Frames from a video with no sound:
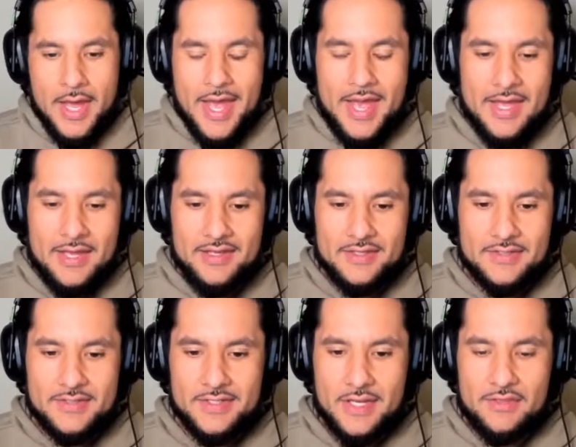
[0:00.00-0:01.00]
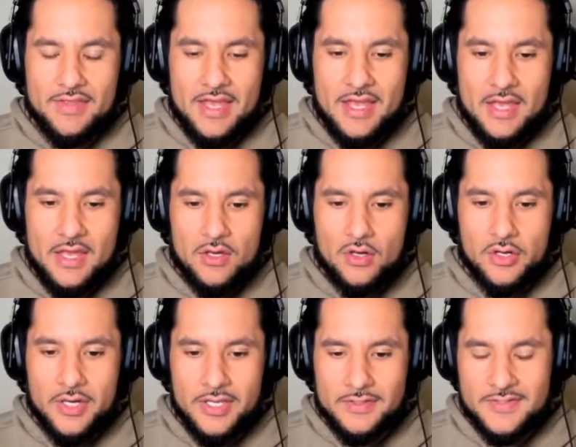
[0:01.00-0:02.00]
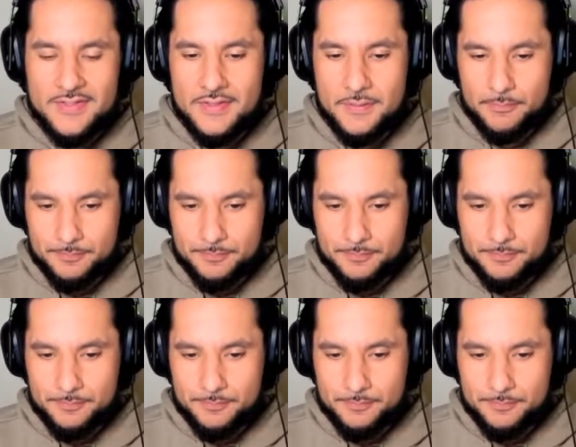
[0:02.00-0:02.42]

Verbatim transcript: and they couldn't